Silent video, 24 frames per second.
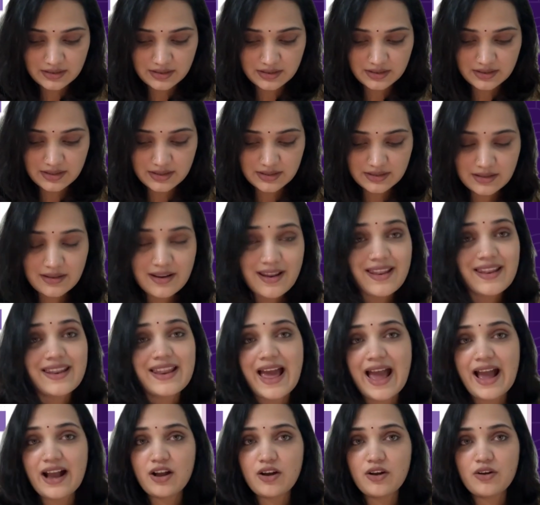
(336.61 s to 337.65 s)
This is the
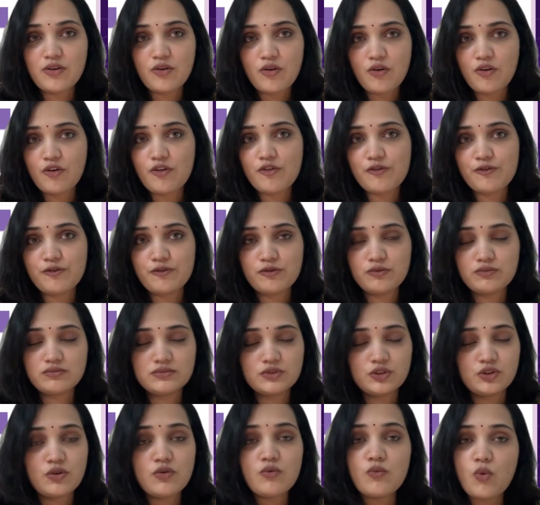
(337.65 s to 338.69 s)
lack of
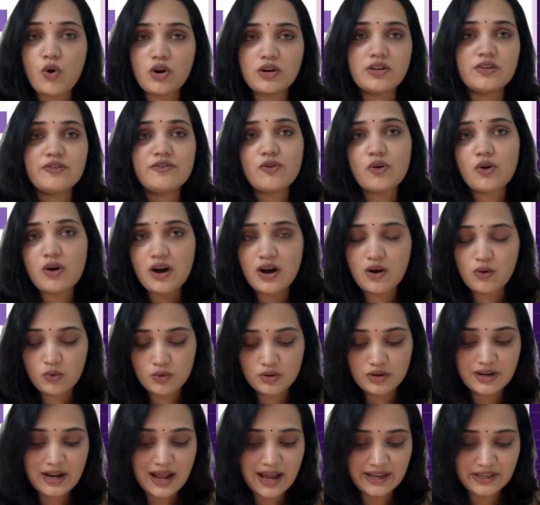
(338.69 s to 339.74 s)
water for
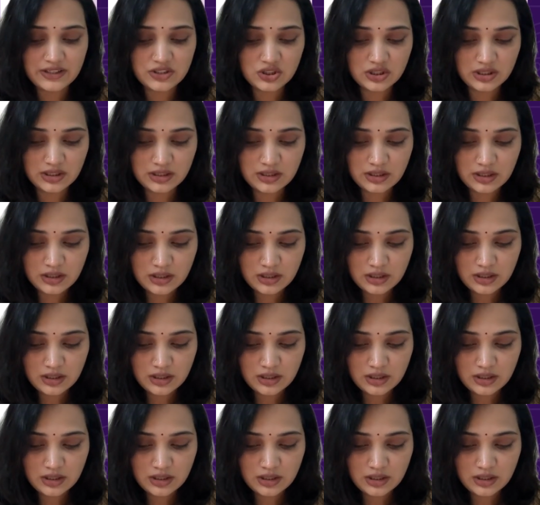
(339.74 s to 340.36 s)
oral hygiene.